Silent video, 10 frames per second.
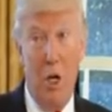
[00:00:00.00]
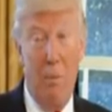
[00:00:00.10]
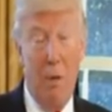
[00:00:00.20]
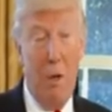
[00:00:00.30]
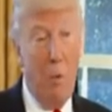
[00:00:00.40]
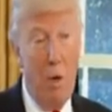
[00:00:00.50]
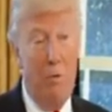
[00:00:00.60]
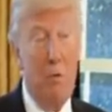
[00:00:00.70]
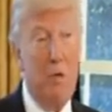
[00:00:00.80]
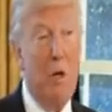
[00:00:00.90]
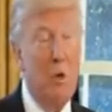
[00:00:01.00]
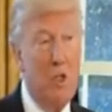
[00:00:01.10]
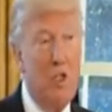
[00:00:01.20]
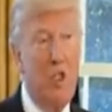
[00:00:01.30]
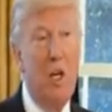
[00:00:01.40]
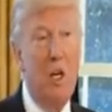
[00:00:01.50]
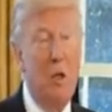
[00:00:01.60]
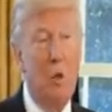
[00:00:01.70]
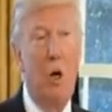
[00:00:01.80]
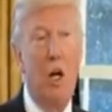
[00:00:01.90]
out. One of them said it was the single
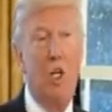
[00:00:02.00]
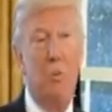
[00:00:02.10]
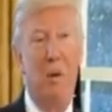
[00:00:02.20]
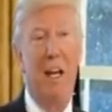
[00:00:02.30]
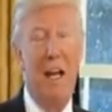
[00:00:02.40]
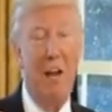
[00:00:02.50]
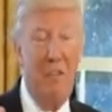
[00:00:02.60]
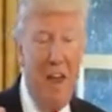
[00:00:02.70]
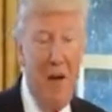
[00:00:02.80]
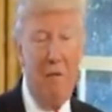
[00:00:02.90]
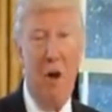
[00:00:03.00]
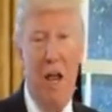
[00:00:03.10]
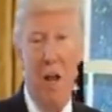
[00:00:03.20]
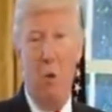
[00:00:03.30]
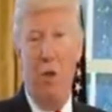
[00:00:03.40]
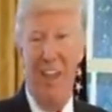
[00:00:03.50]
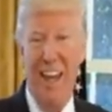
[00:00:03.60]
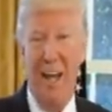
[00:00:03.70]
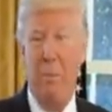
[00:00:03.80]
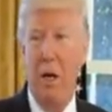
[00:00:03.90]
greatest meeting I've ever had with
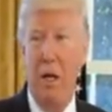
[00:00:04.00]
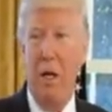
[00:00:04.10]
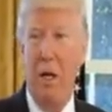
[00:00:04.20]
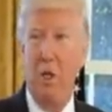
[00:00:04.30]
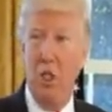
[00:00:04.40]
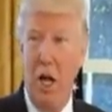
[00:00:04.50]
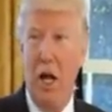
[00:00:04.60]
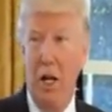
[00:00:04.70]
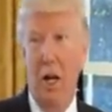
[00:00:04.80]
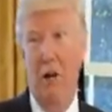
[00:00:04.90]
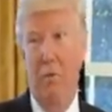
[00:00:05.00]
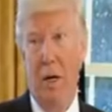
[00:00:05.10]
anybody. It's the highlight of my life.